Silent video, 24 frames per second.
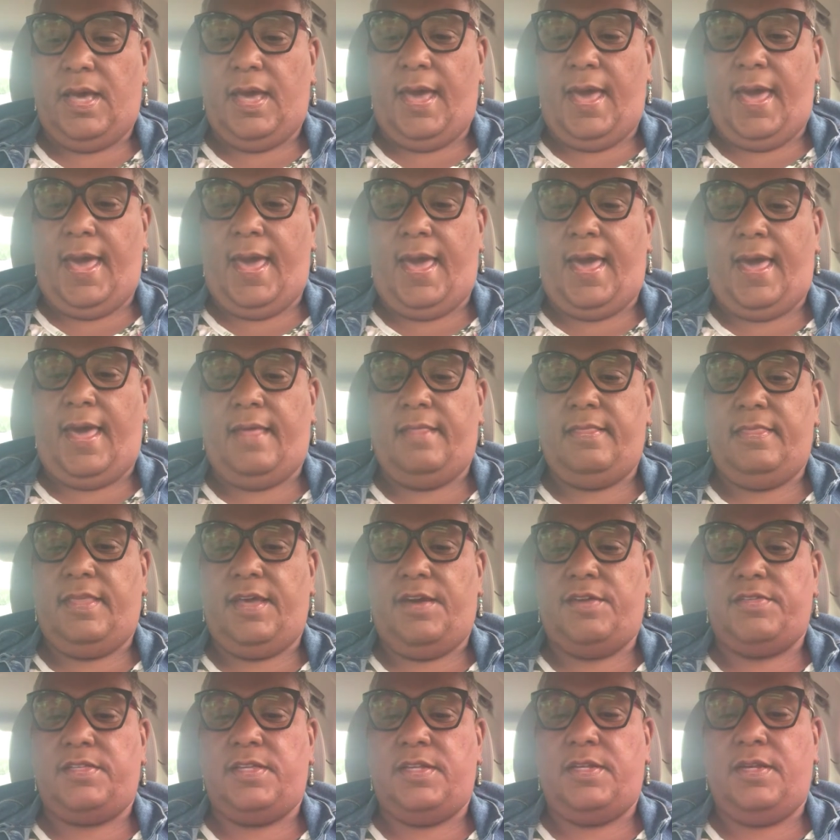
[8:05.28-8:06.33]
And
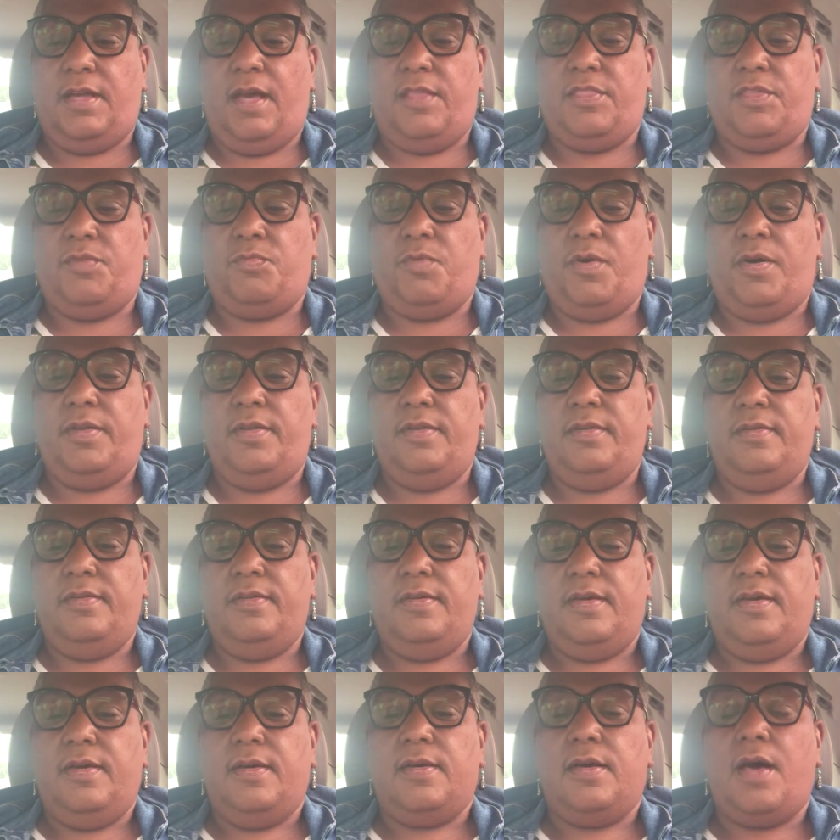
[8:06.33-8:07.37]
there's another one
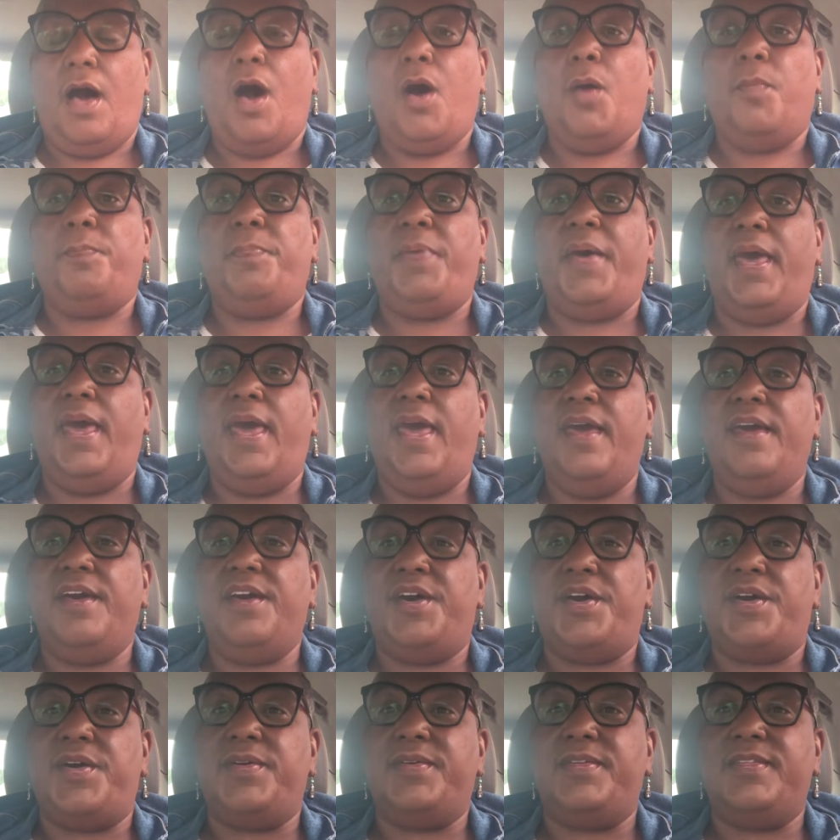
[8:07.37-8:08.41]
called Pink
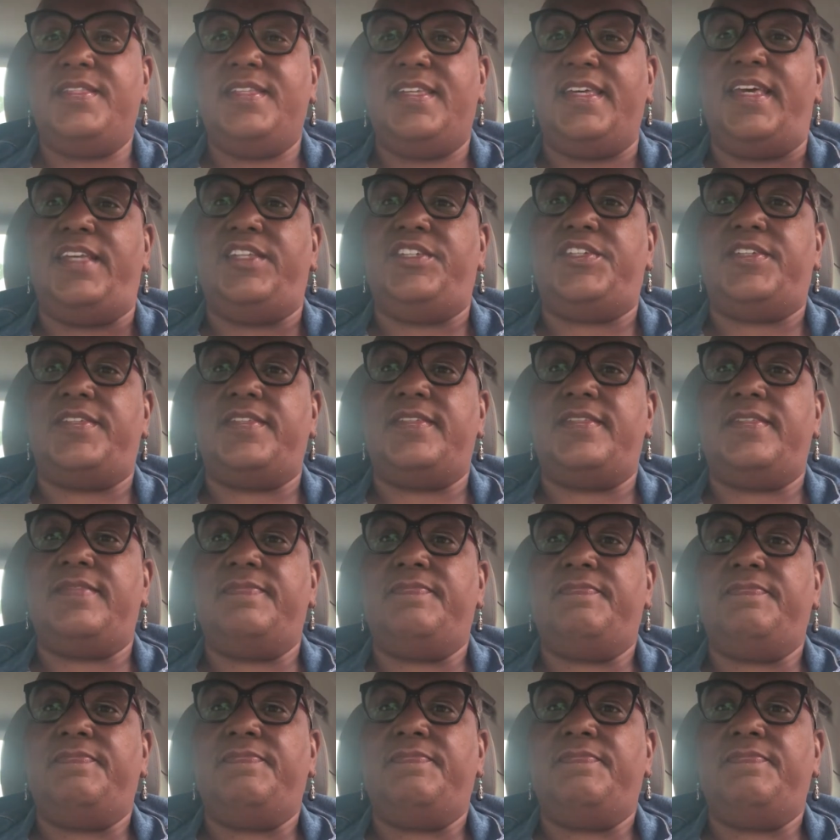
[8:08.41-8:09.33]
Girl Teaches.